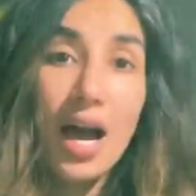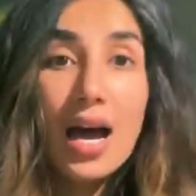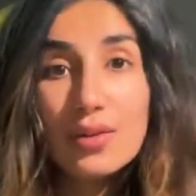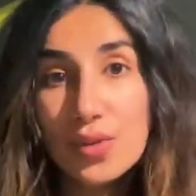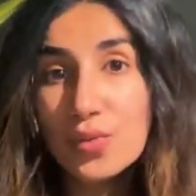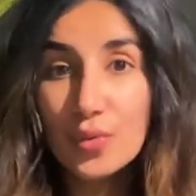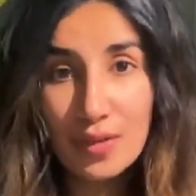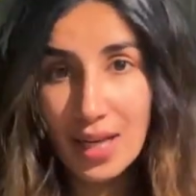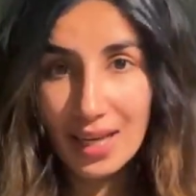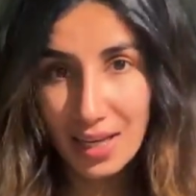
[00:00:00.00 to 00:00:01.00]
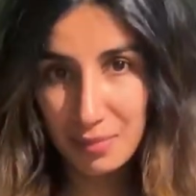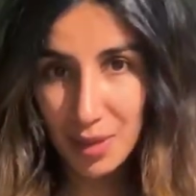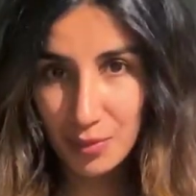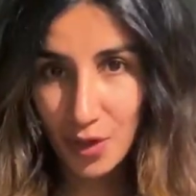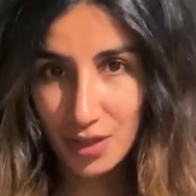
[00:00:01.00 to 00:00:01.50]
How soon will I get
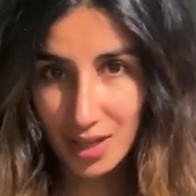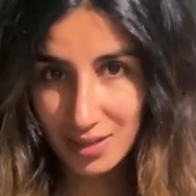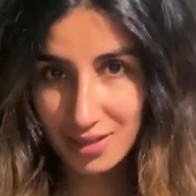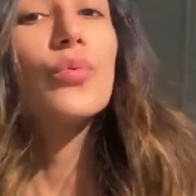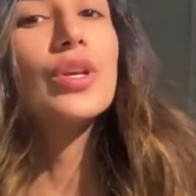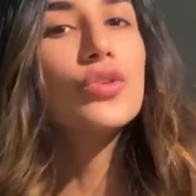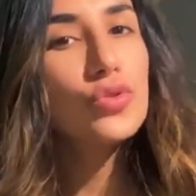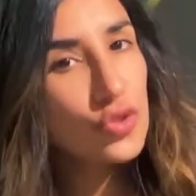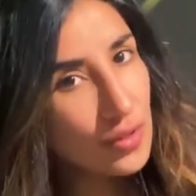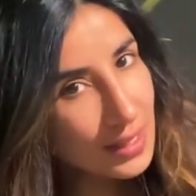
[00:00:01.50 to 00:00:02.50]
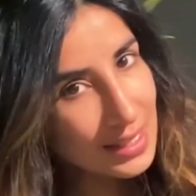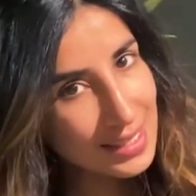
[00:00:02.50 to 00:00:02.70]
my product? We usually